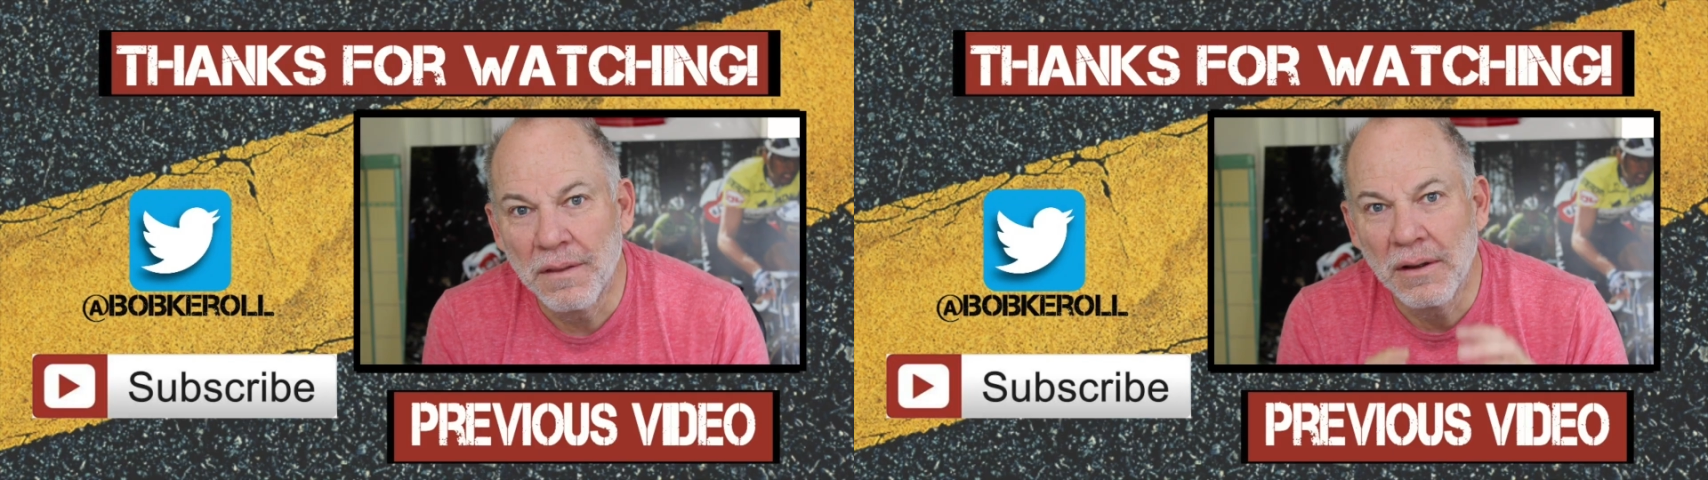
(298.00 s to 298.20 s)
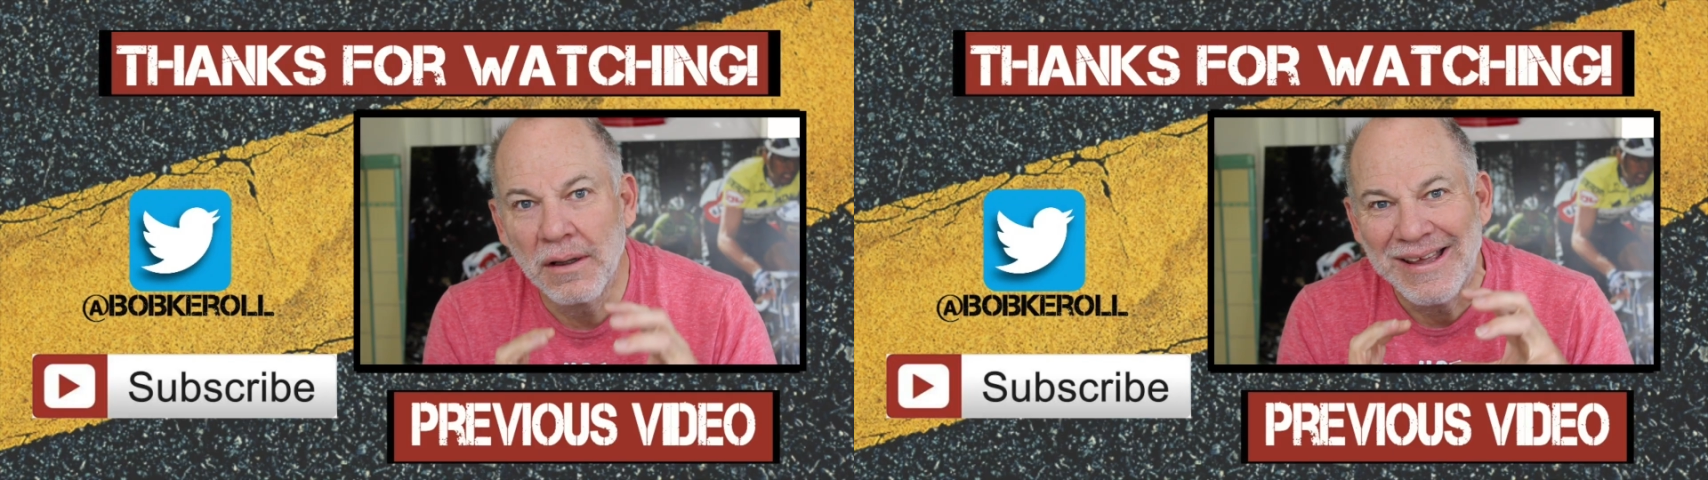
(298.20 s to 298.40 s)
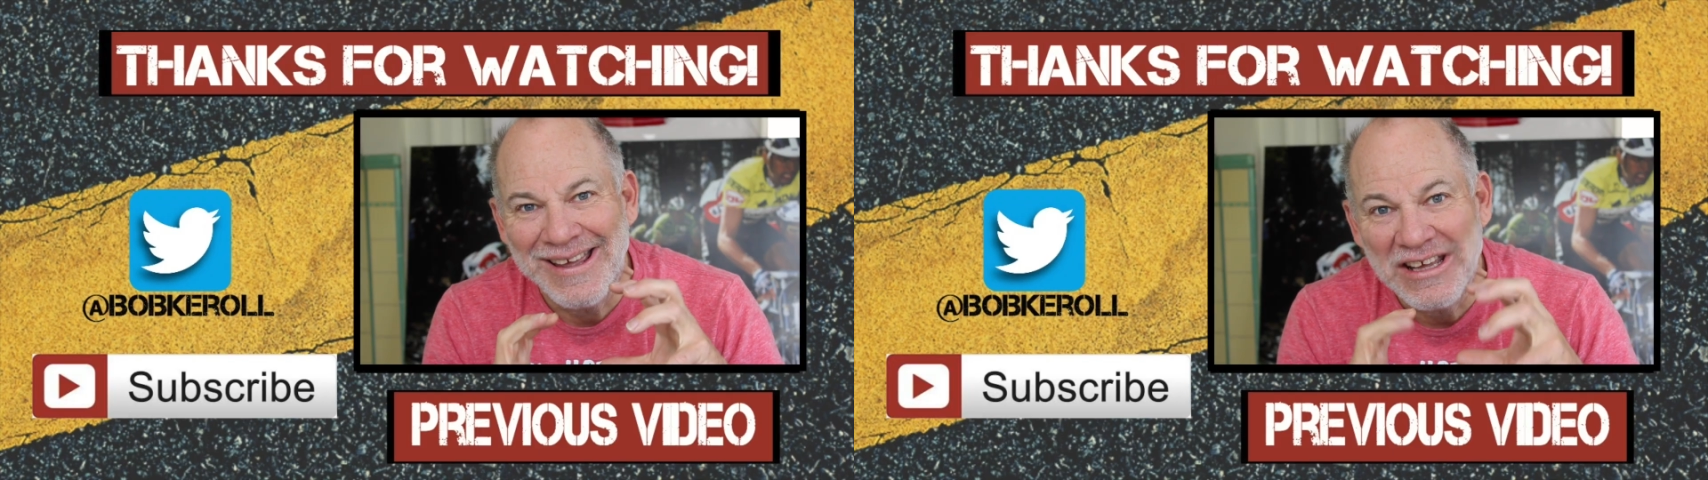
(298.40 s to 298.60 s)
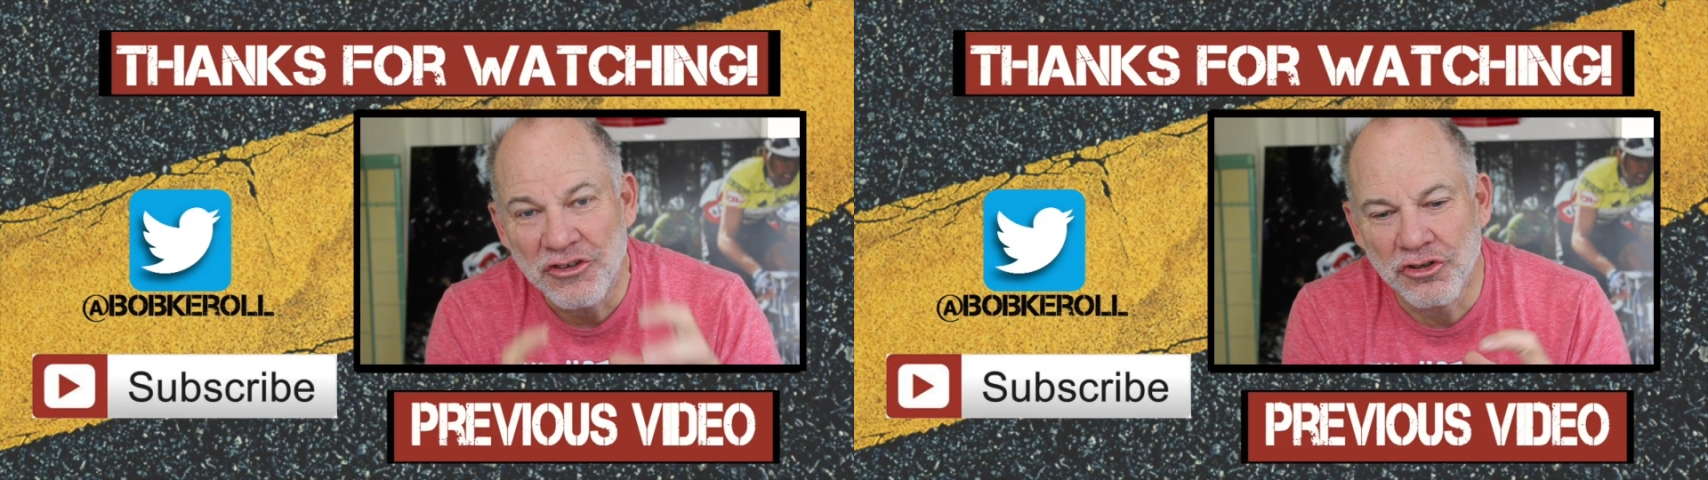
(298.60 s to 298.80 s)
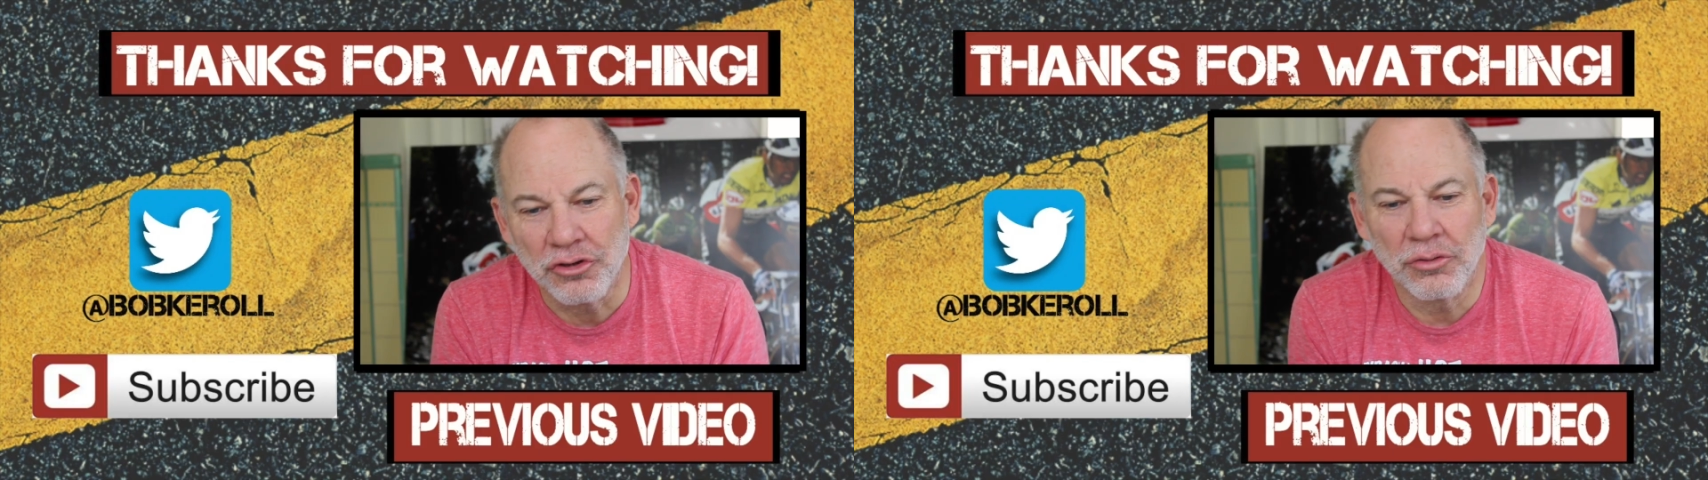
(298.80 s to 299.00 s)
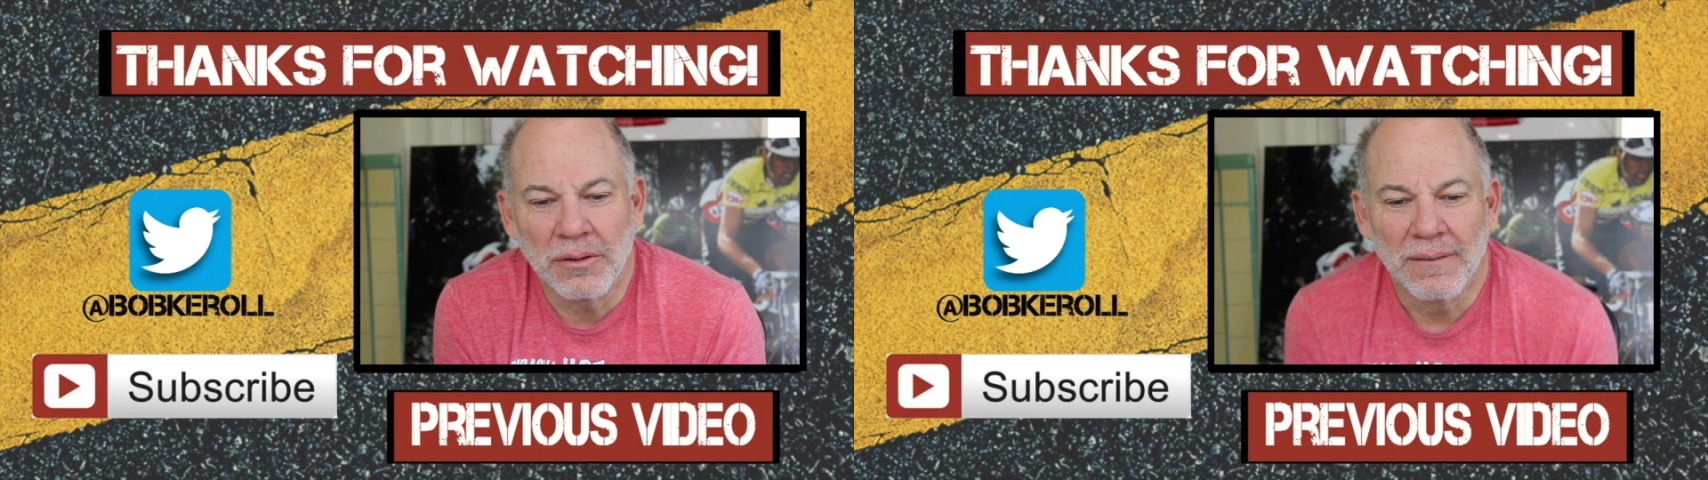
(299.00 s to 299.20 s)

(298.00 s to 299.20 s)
The issue,